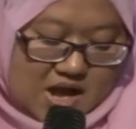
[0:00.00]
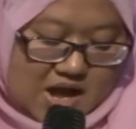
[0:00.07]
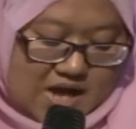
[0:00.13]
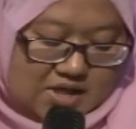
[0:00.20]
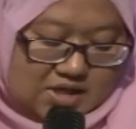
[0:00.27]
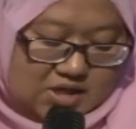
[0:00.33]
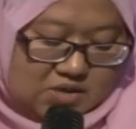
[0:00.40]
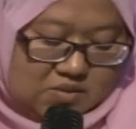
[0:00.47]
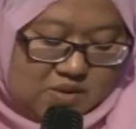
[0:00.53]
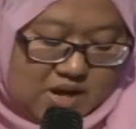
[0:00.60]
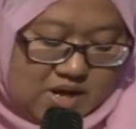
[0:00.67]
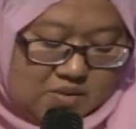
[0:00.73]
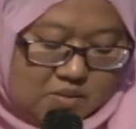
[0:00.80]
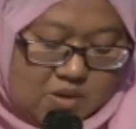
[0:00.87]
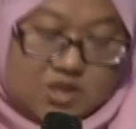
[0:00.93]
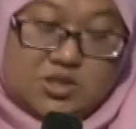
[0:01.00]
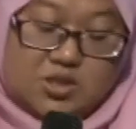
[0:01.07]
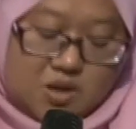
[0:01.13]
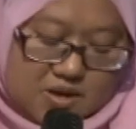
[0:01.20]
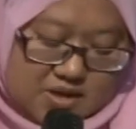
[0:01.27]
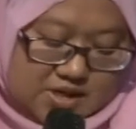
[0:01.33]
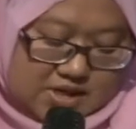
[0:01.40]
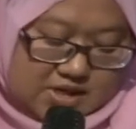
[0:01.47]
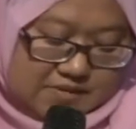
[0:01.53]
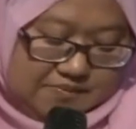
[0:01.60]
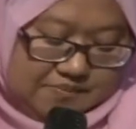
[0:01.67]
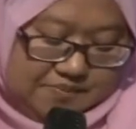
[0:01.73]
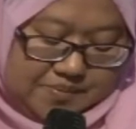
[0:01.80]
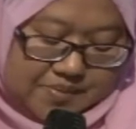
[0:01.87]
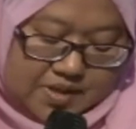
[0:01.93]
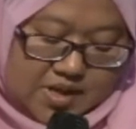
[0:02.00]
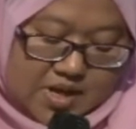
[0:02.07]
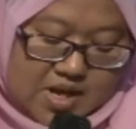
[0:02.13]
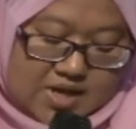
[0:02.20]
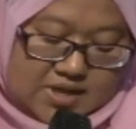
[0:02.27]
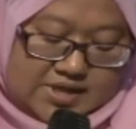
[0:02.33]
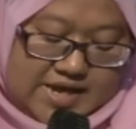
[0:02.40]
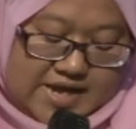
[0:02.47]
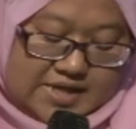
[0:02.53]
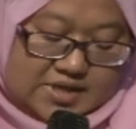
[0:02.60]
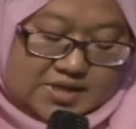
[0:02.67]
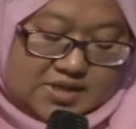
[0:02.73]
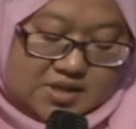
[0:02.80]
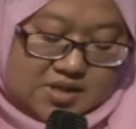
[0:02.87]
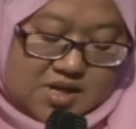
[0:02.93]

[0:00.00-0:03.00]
until I was choking. Then